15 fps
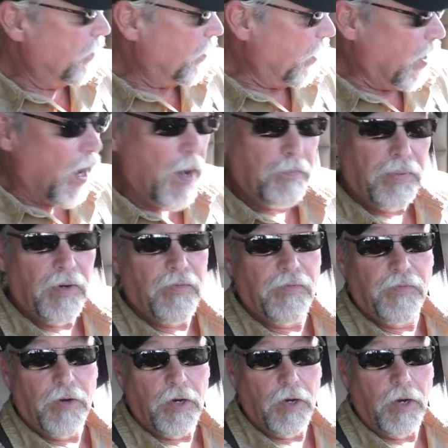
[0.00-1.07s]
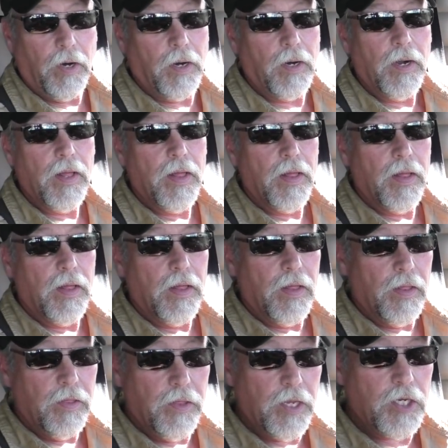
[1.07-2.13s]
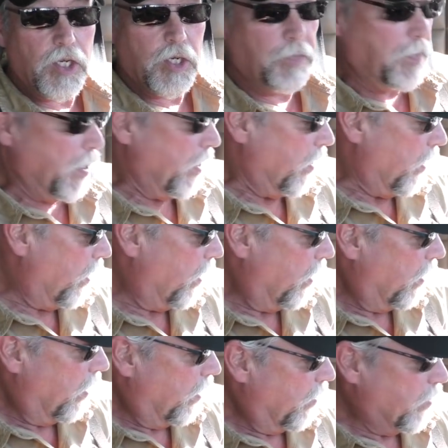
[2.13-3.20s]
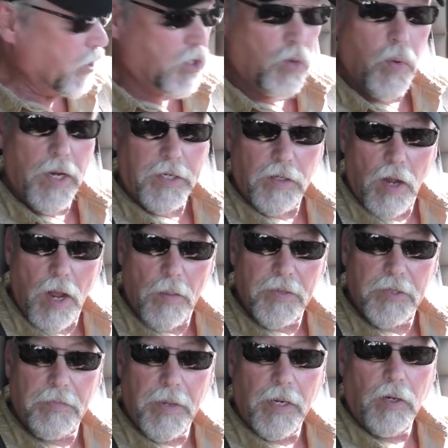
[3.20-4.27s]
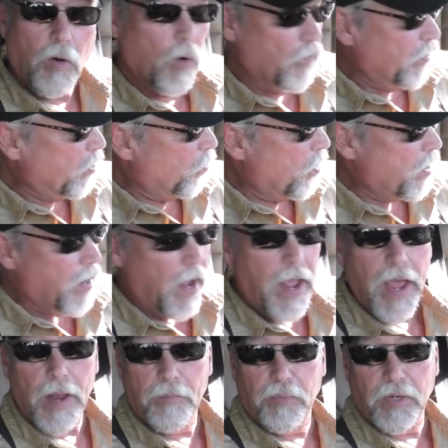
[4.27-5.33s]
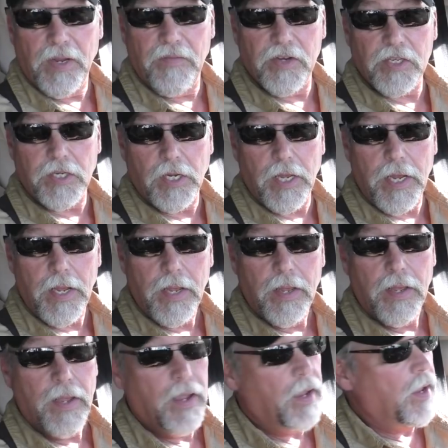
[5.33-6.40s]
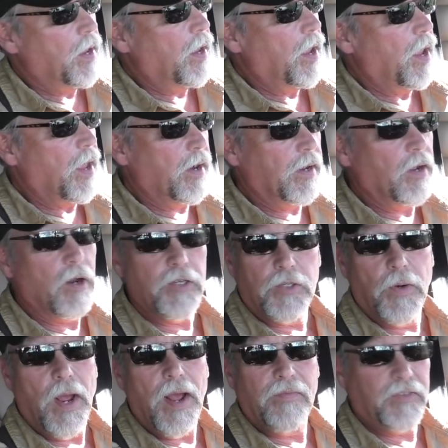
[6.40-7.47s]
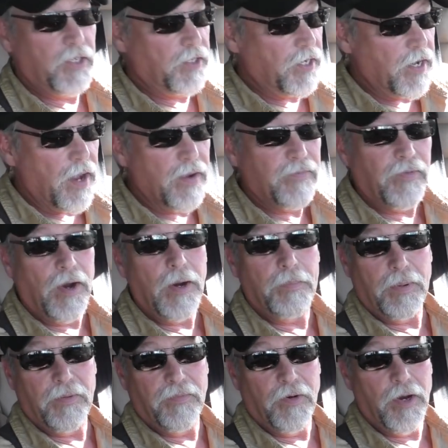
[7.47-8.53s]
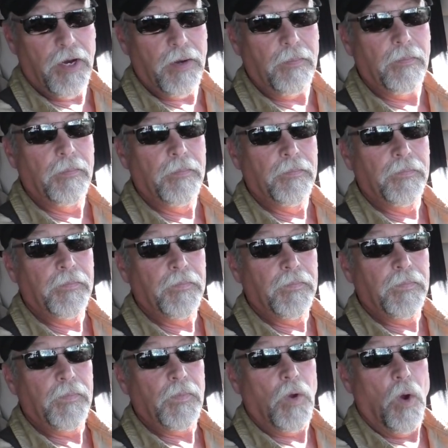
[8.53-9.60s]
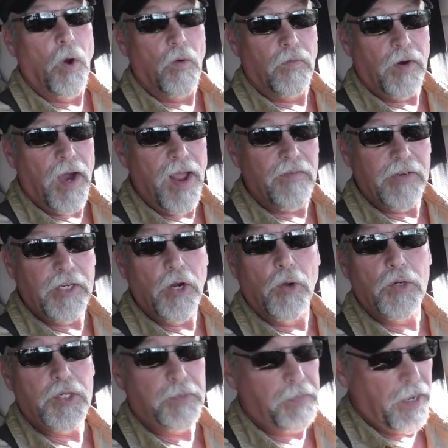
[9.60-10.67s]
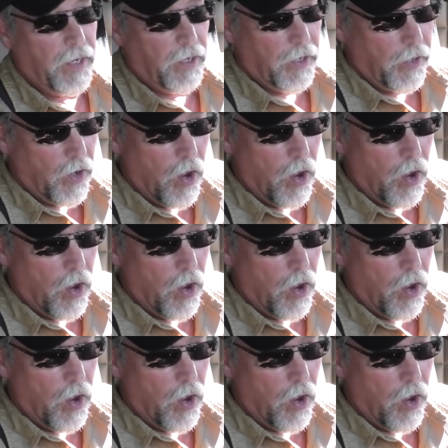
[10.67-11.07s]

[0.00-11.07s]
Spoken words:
that I prefer this spinner, this Quick Knob spinner, over the one I had previously, and I also have to say I far prefer it over having no spinner at